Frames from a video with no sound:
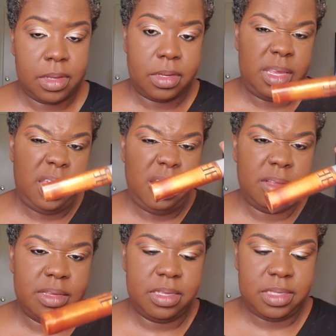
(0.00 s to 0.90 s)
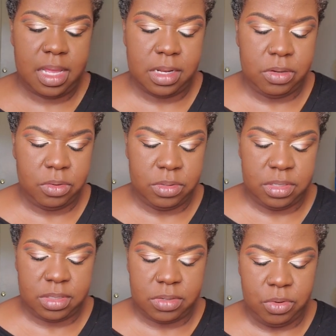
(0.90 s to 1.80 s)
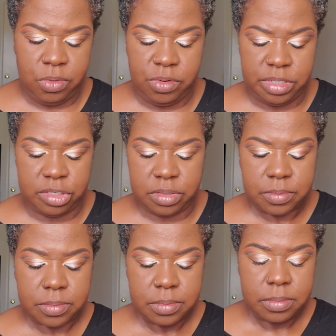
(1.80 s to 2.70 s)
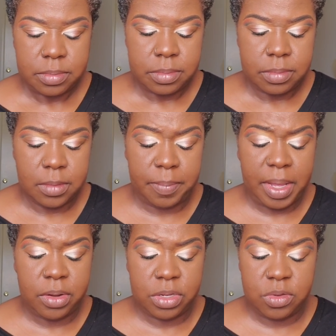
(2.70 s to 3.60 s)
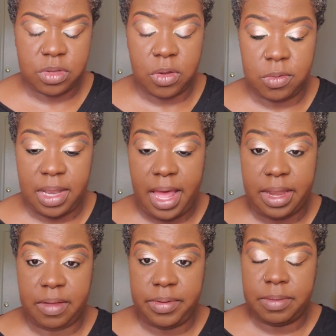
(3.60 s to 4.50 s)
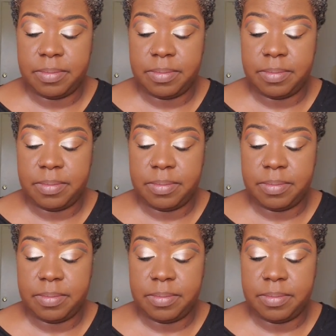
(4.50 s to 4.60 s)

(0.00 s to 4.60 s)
Yeah, it's a little orange. I'm not going to use a whole lot of it.